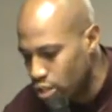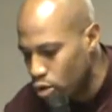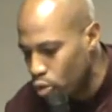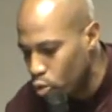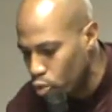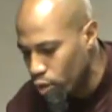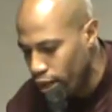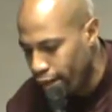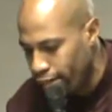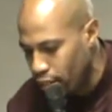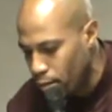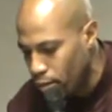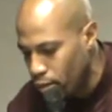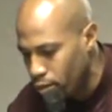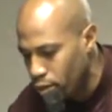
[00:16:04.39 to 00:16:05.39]
who, and
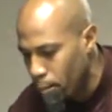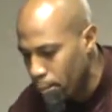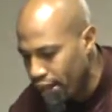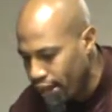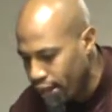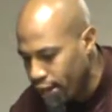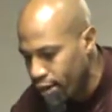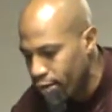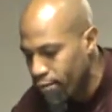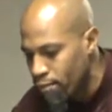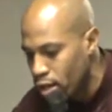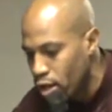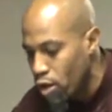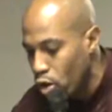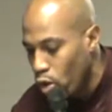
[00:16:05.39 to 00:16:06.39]
the, the man
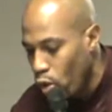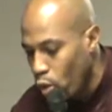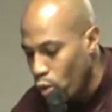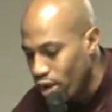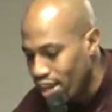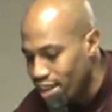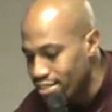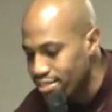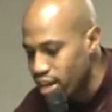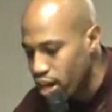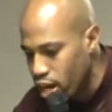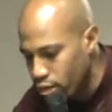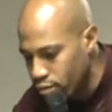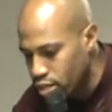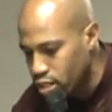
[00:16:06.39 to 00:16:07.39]
who eats
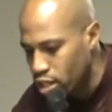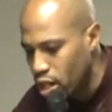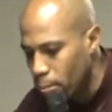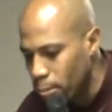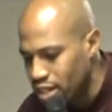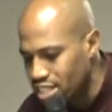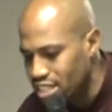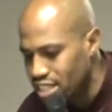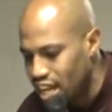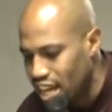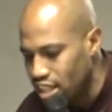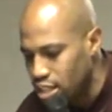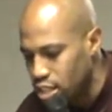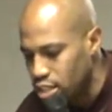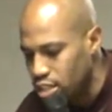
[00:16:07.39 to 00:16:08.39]
everything must
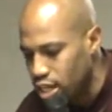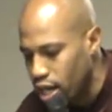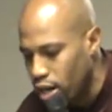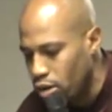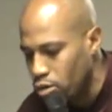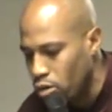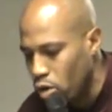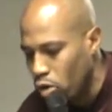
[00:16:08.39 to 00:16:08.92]
not look down